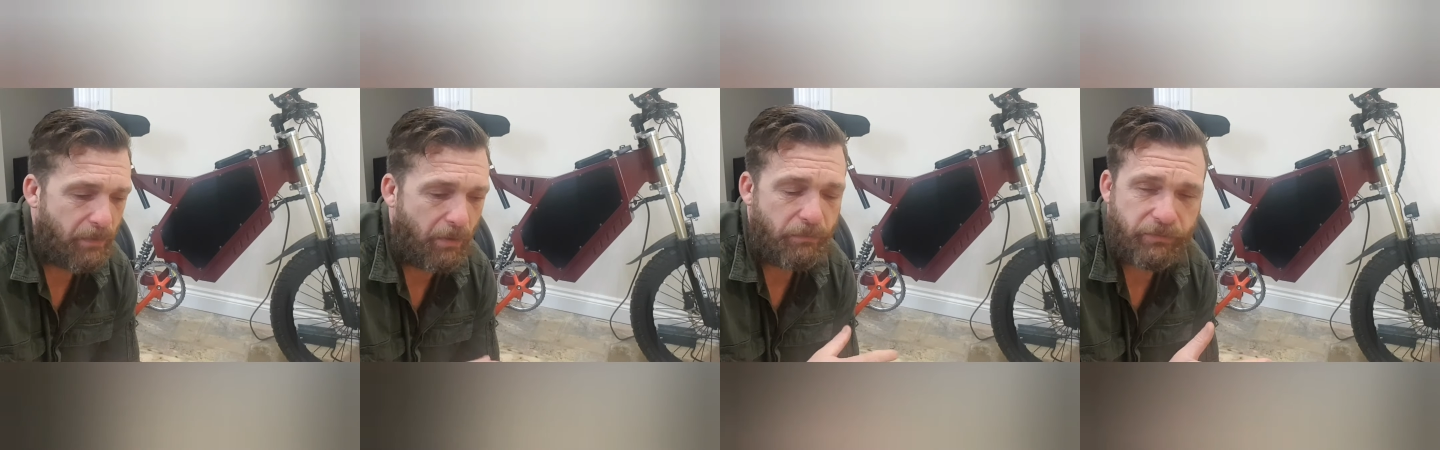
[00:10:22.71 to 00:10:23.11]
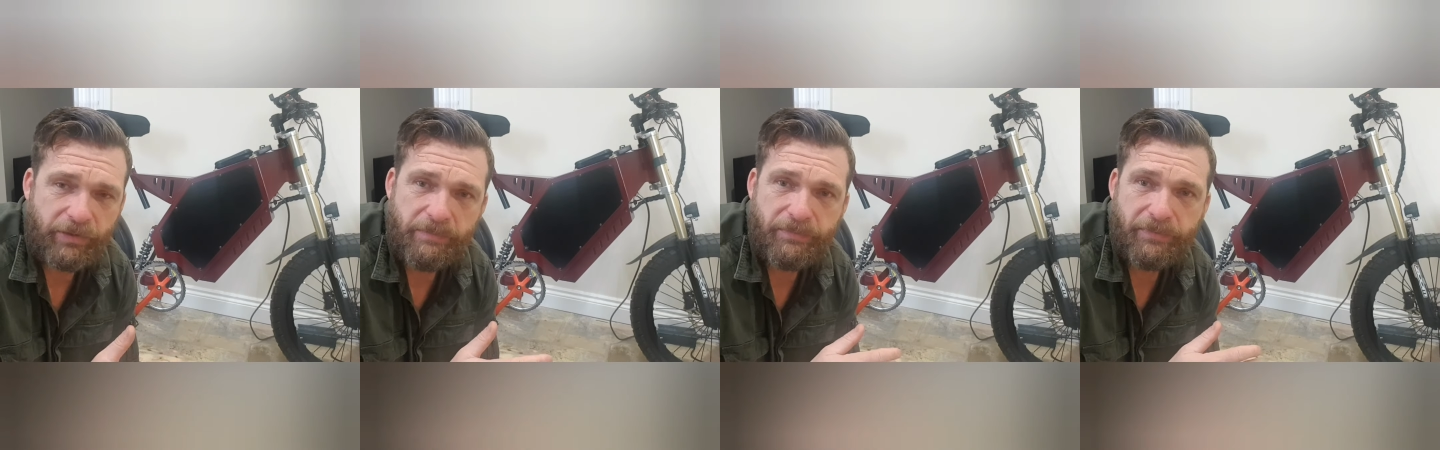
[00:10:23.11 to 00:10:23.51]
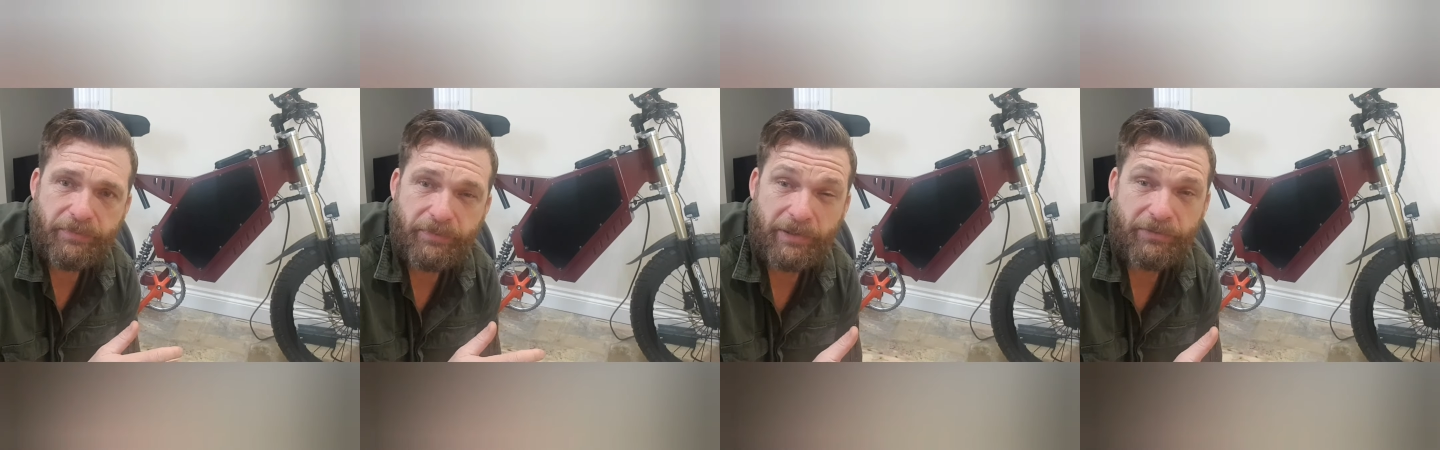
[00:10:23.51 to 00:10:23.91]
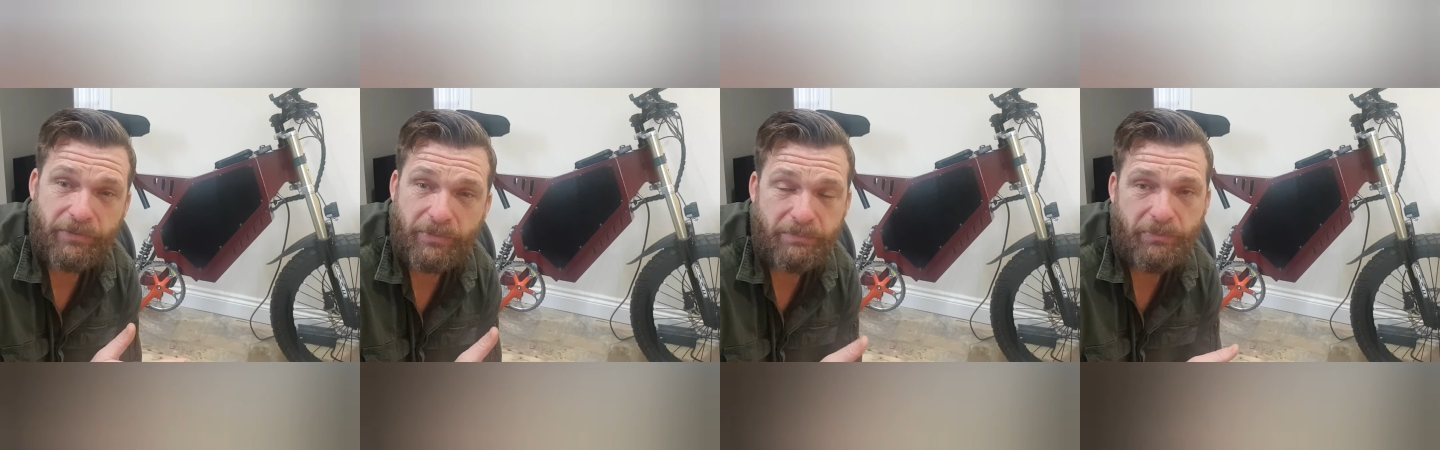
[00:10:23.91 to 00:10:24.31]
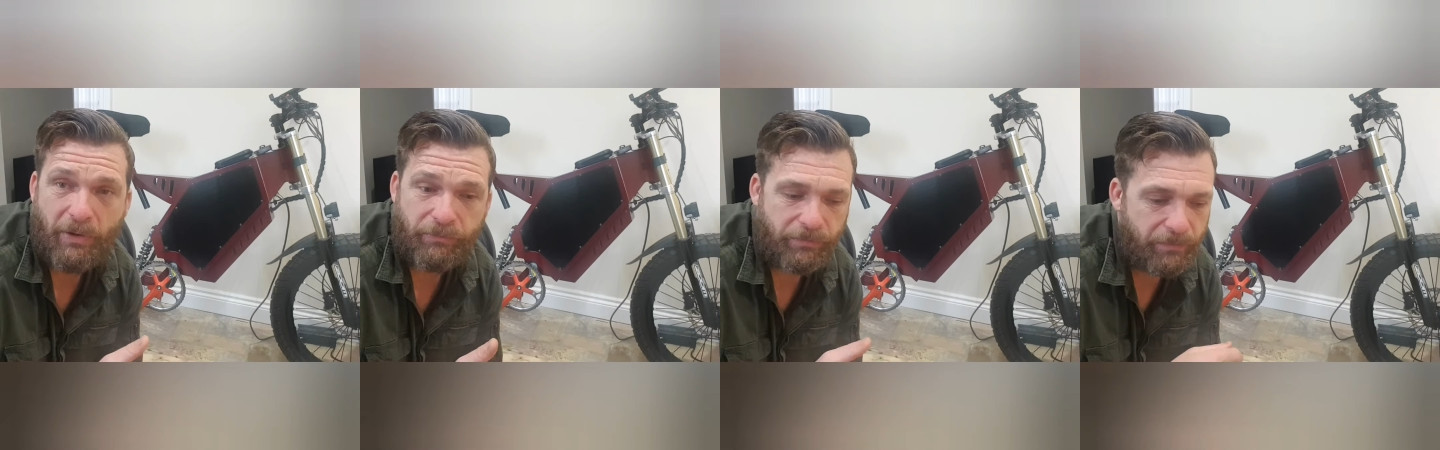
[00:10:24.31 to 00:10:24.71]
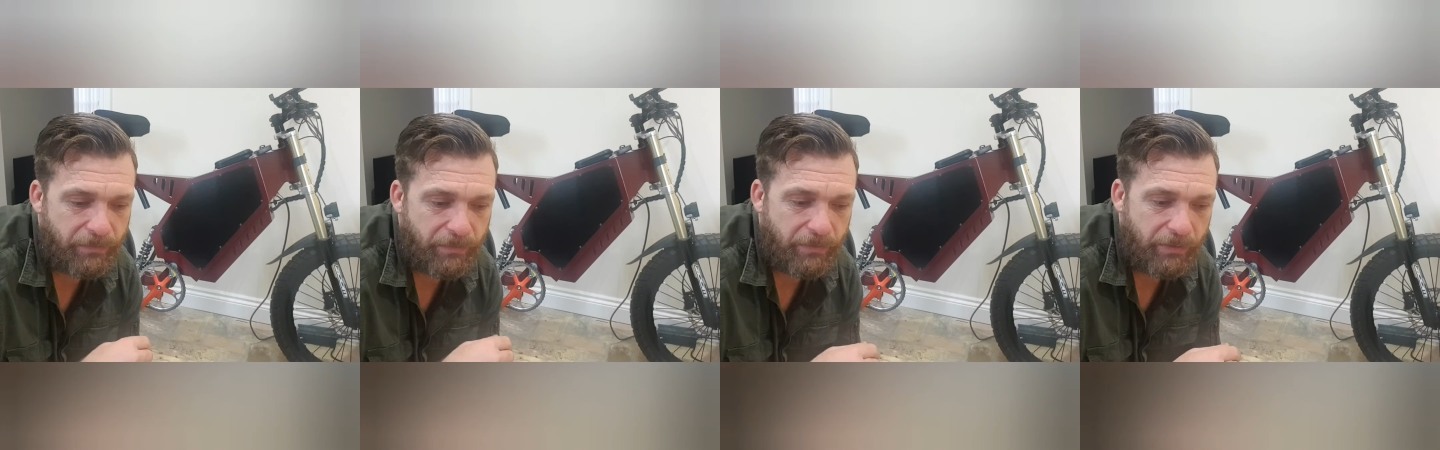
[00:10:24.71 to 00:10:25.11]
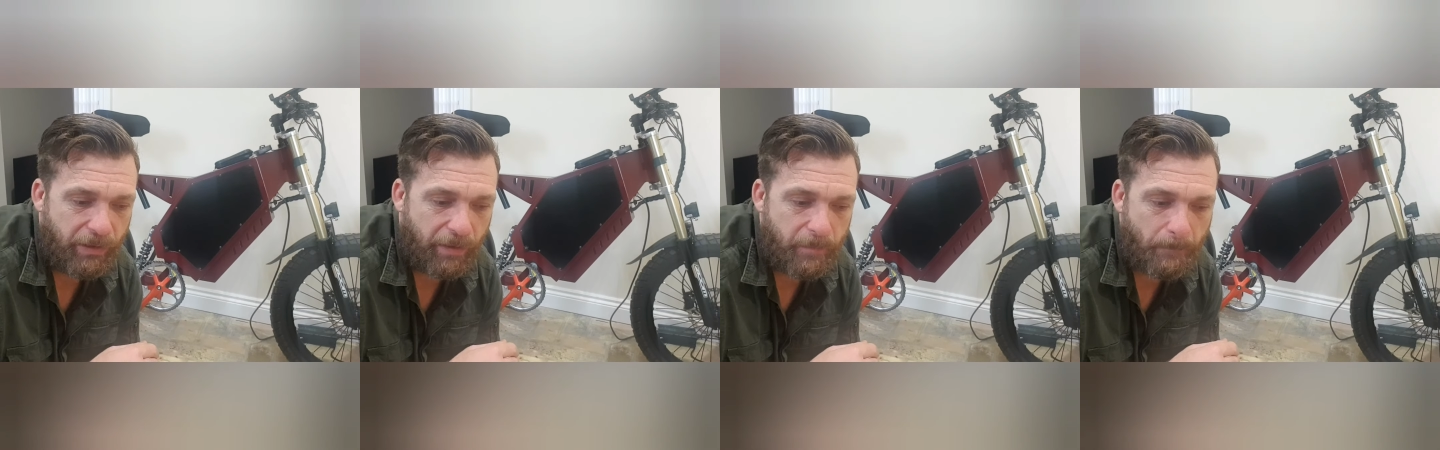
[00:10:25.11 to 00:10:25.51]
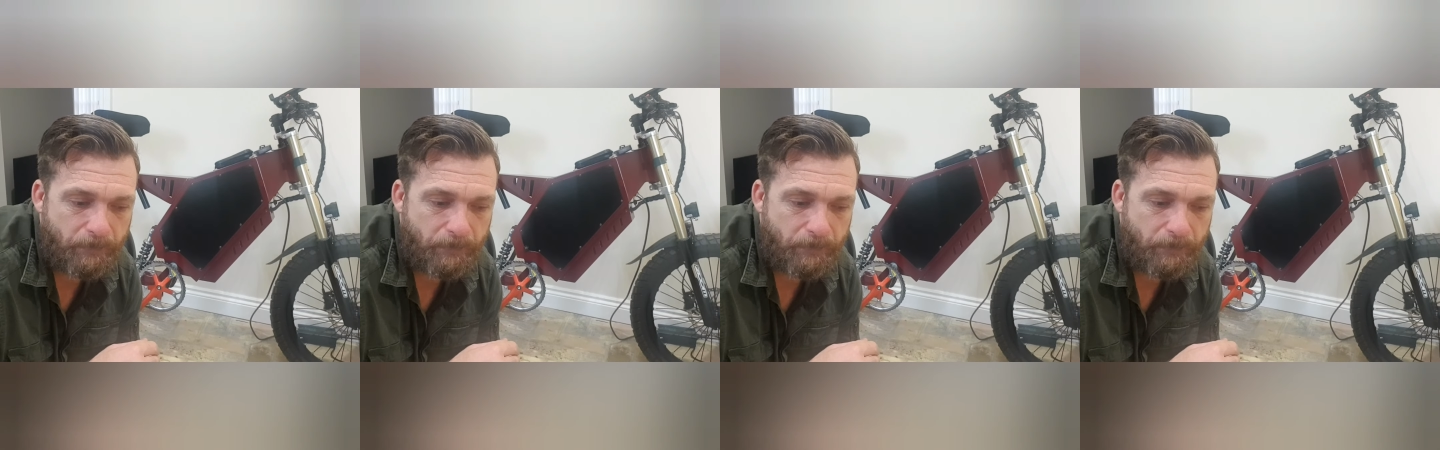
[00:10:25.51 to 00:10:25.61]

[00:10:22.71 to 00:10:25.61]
Obviously for professional, not, you know.